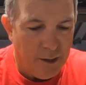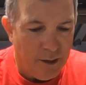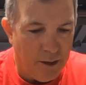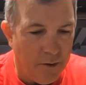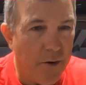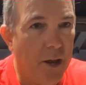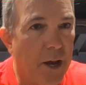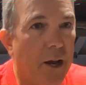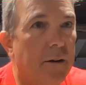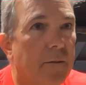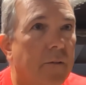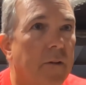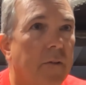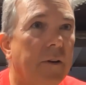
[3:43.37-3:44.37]

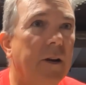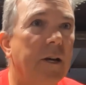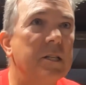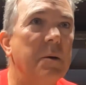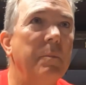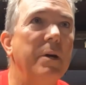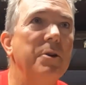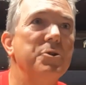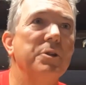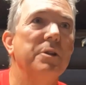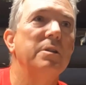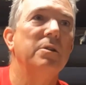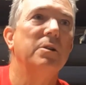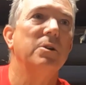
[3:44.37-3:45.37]
that. Then, as I
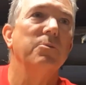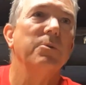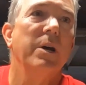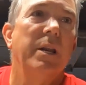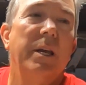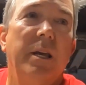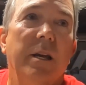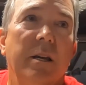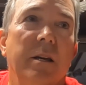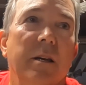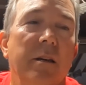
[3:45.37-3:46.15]
mentioned already,